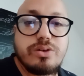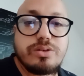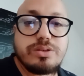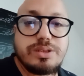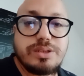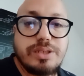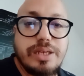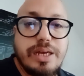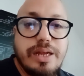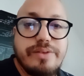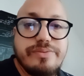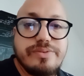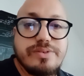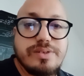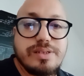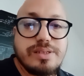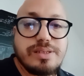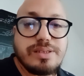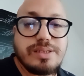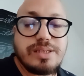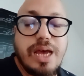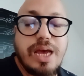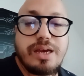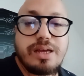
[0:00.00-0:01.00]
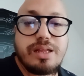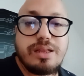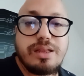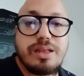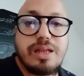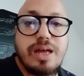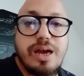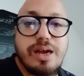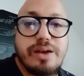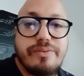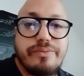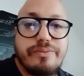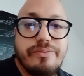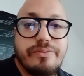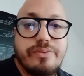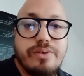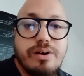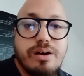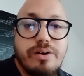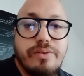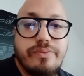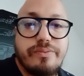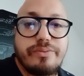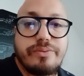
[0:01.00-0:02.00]
cells, the cycle life
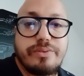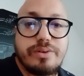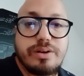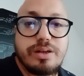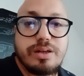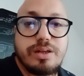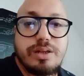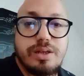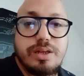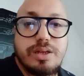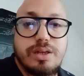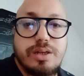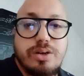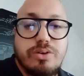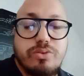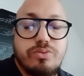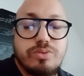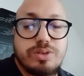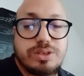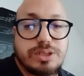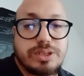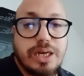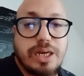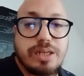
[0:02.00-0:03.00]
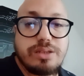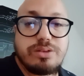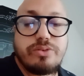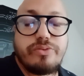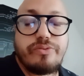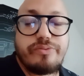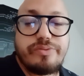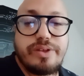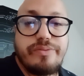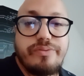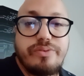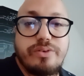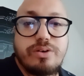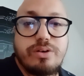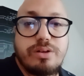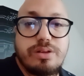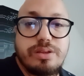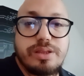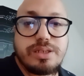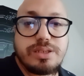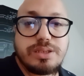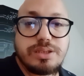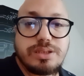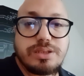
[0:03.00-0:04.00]
of which kind of
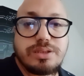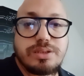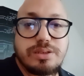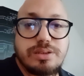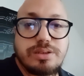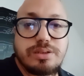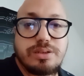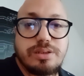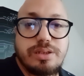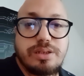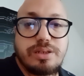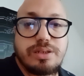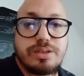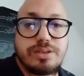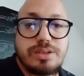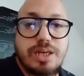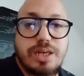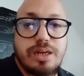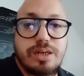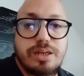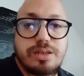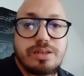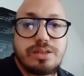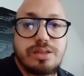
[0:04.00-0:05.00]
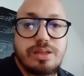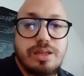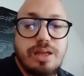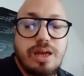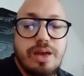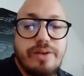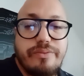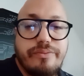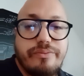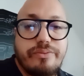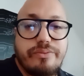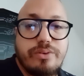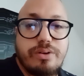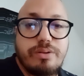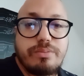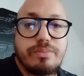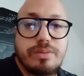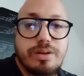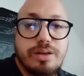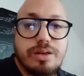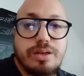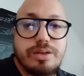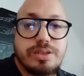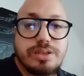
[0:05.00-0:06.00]
difficult this cycle life
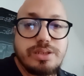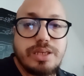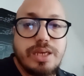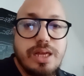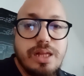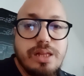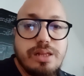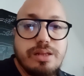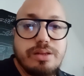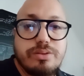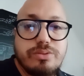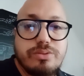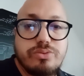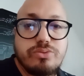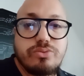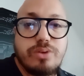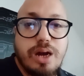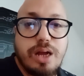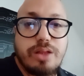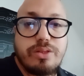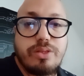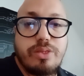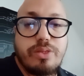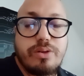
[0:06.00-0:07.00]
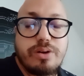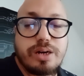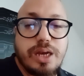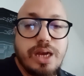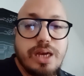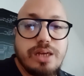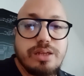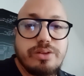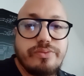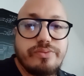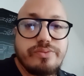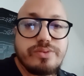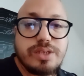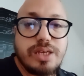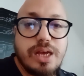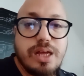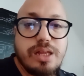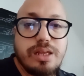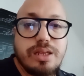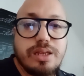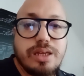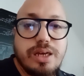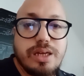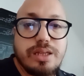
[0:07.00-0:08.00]
from a cell to another kind of
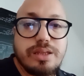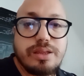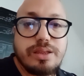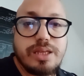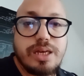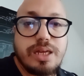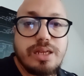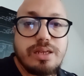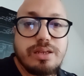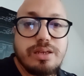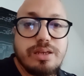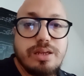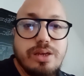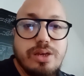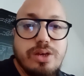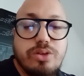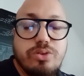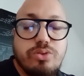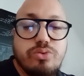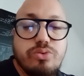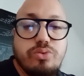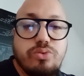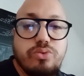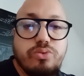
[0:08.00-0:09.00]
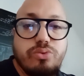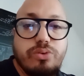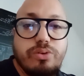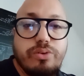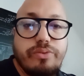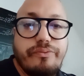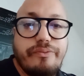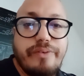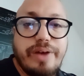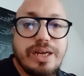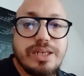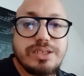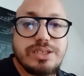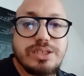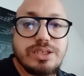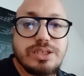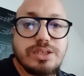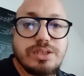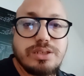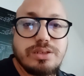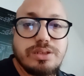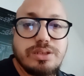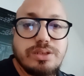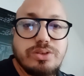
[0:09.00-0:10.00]
cell, and then to
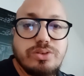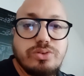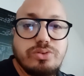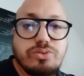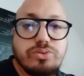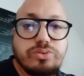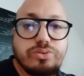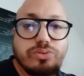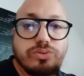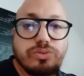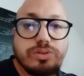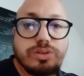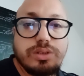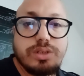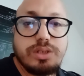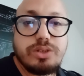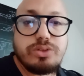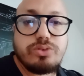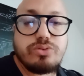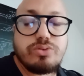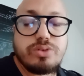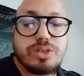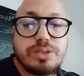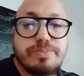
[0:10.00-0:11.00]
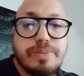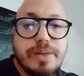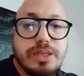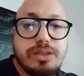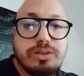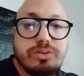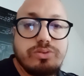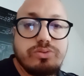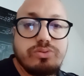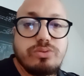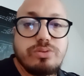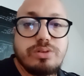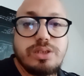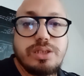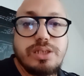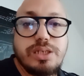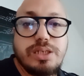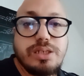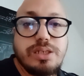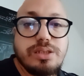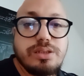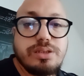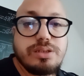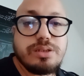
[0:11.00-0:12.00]
function to respond to
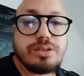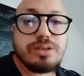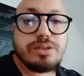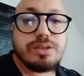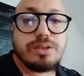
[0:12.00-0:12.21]
needs.